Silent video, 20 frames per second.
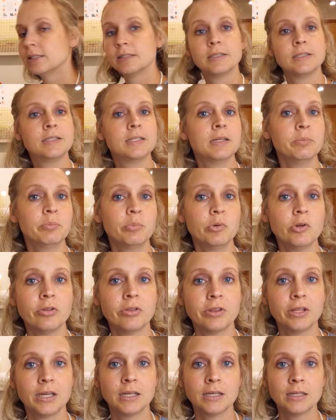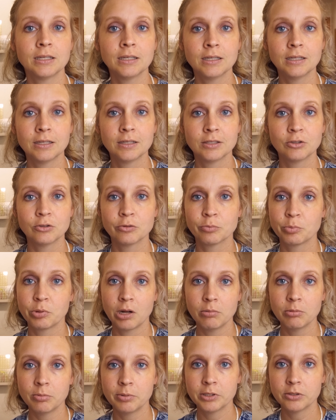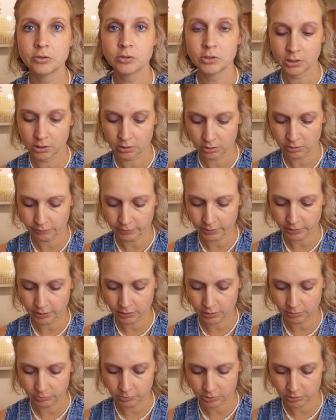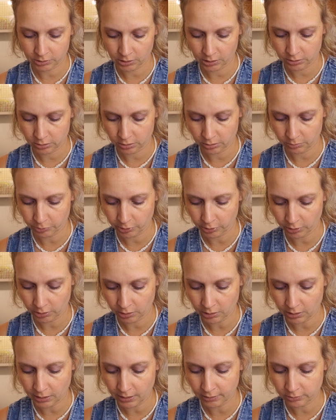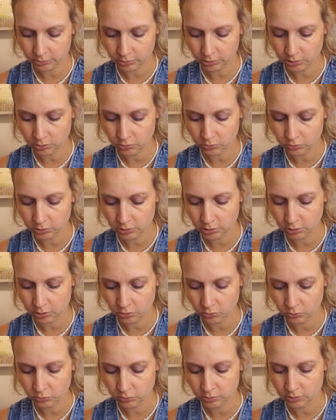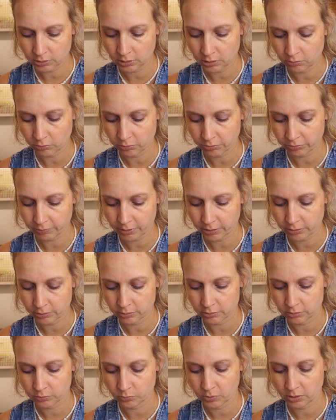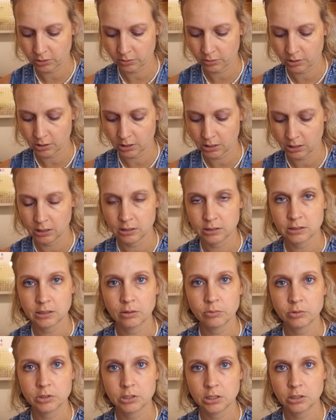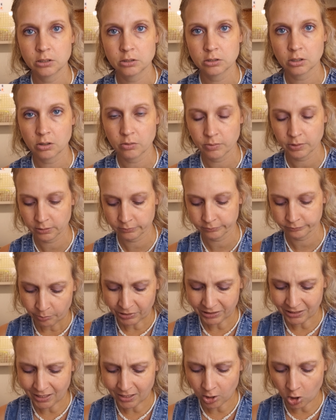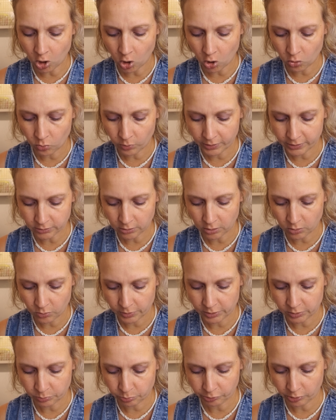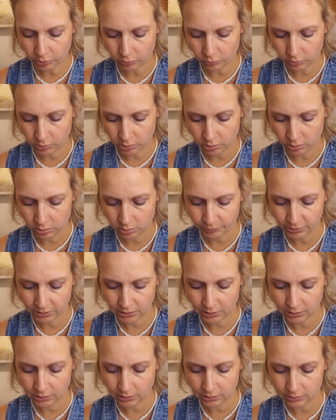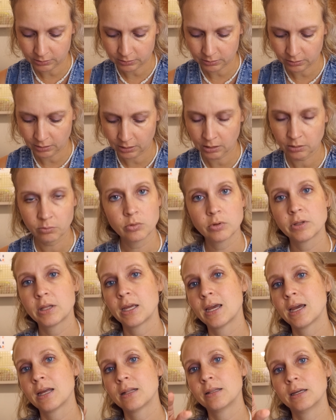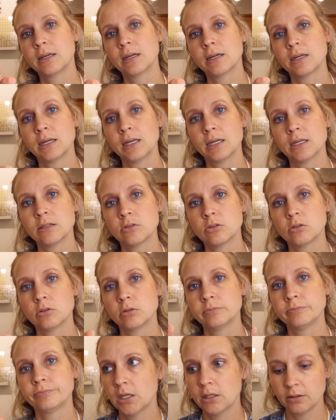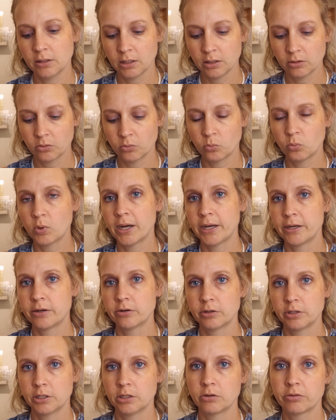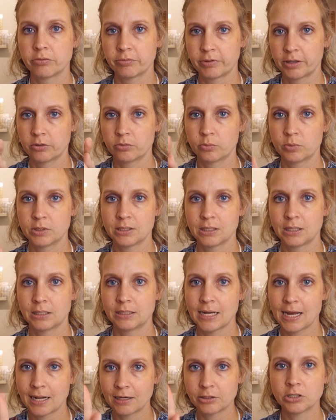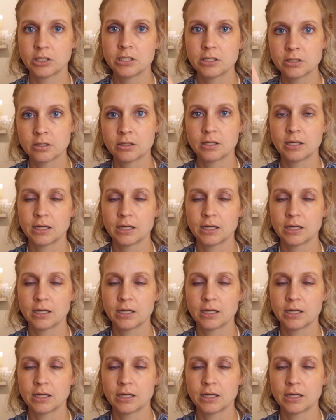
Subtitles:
simple thing. You're probably using it already and I'm just late to the party. I actually used to use needle threaders with the kids I would teach sewing, but they always broke because they had like a handle and then the wire needle threader was attached into the